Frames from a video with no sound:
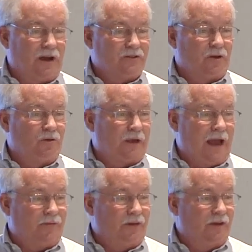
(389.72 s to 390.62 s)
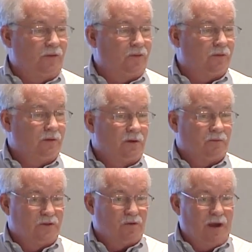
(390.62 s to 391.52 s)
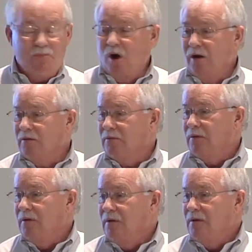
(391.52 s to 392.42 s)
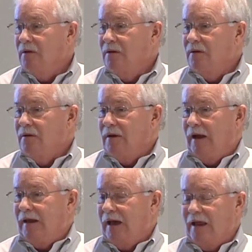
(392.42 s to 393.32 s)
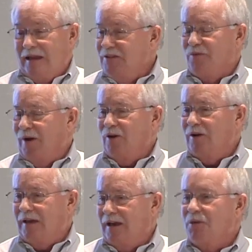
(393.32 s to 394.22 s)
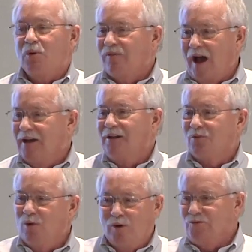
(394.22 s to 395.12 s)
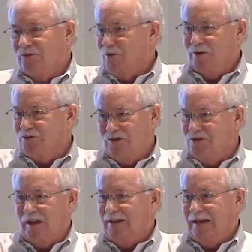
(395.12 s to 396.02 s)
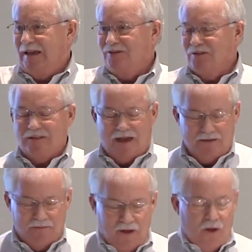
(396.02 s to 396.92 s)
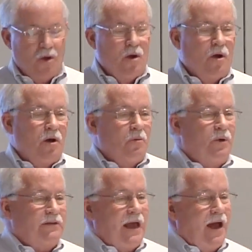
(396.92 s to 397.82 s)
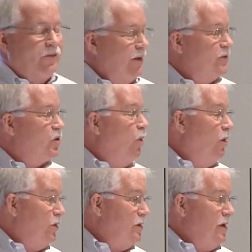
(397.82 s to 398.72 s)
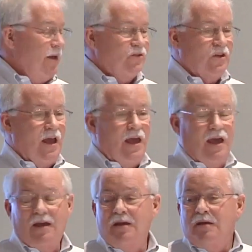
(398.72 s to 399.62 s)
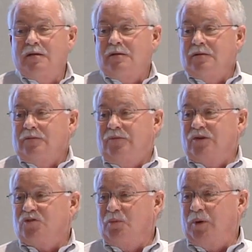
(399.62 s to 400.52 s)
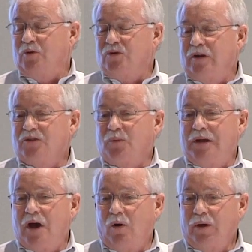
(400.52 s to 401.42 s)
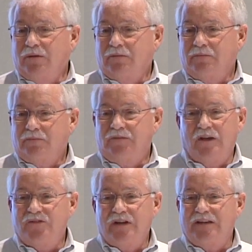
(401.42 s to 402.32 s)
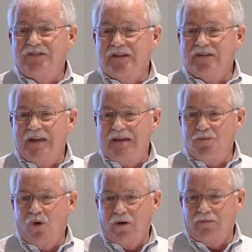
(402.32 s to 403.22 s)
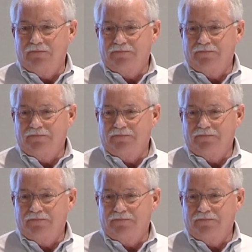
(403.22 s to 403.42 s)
You guys know who Kathy is? Runs Gray Bar. And he's very good at getting provocative quotes. Dirk's just like an ace at that. But Kathy is quoted as saying, distribution as we know it doesn't exist anymore.